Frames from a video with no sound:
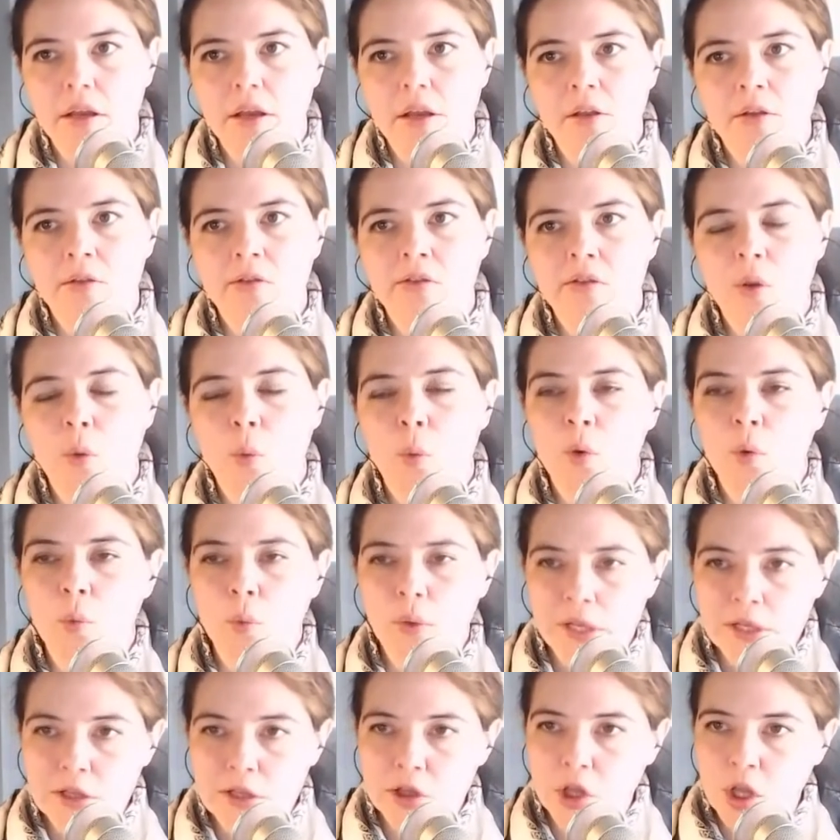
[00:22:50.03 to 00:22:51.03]
So when
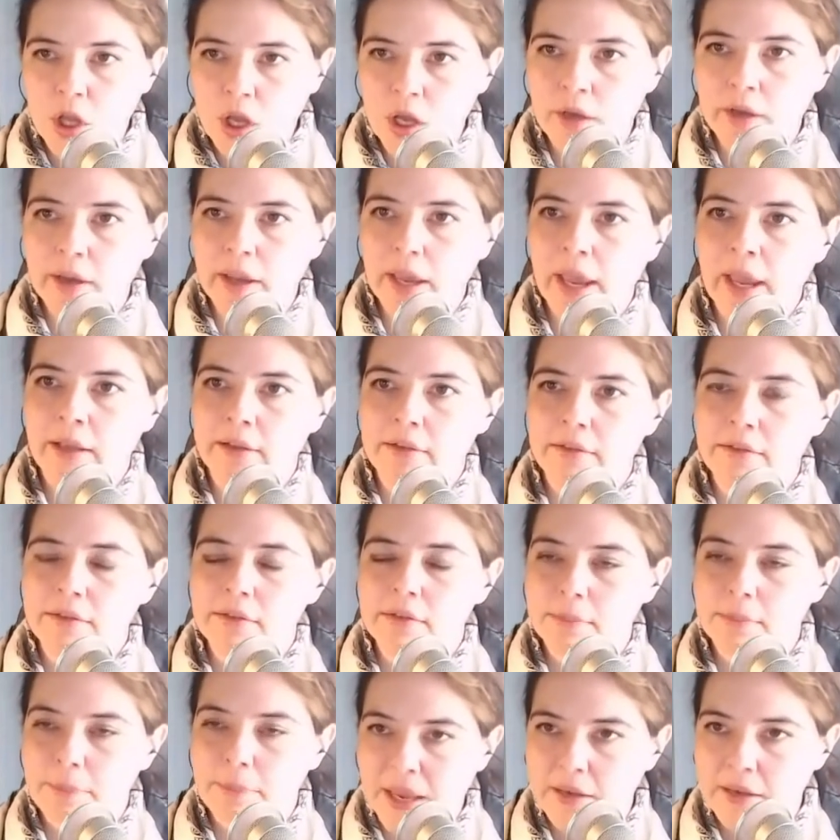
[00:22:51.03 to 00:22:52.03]
we look at
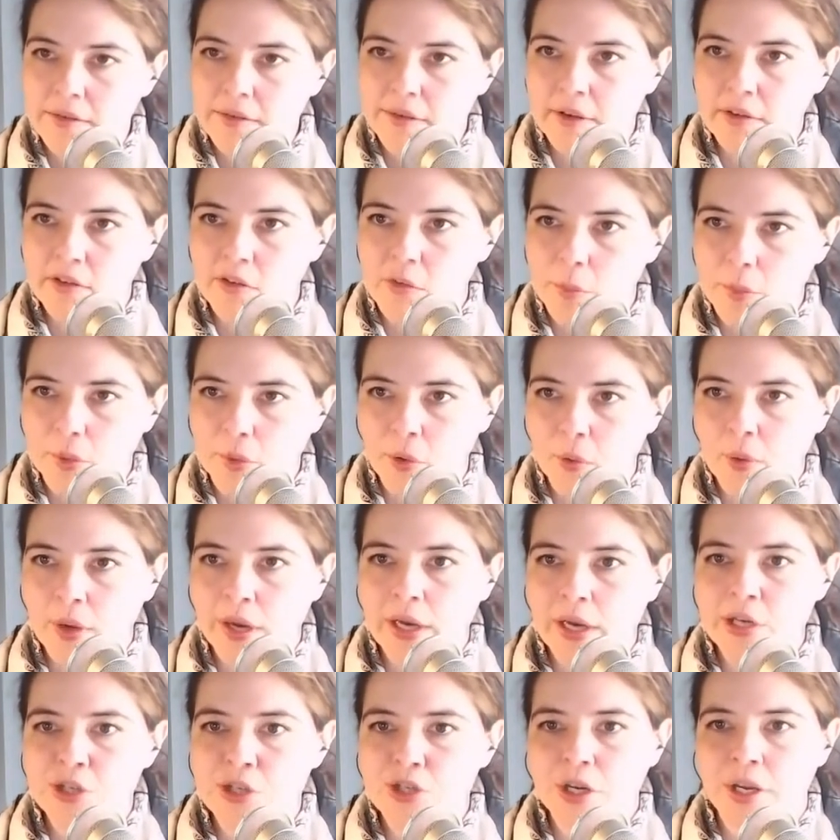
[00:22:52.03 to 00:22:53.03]
space
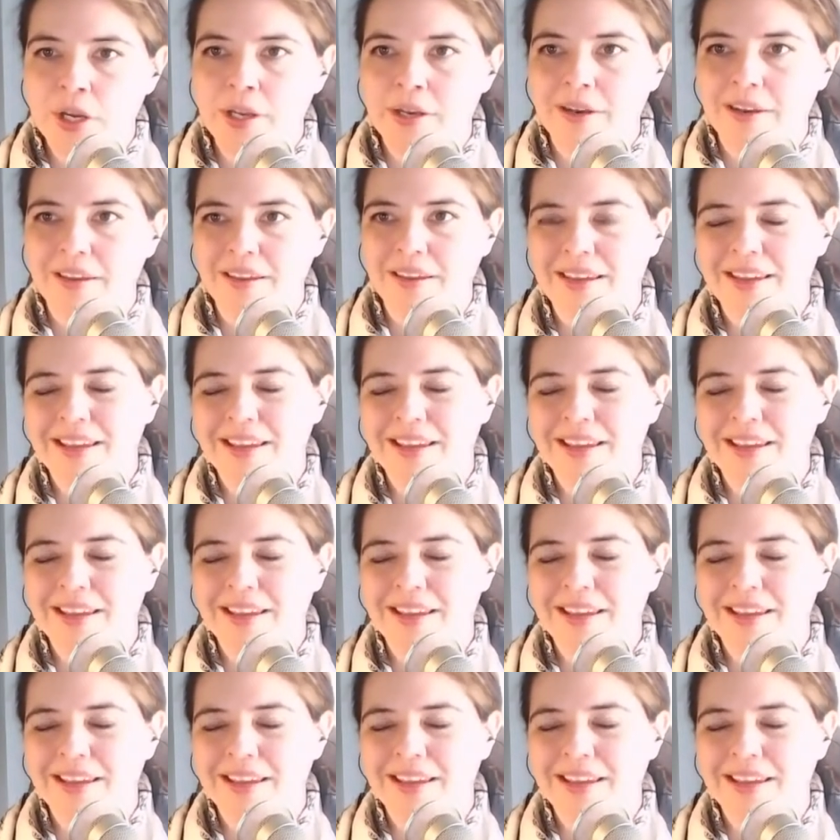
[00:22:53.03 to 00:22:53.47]
exploration,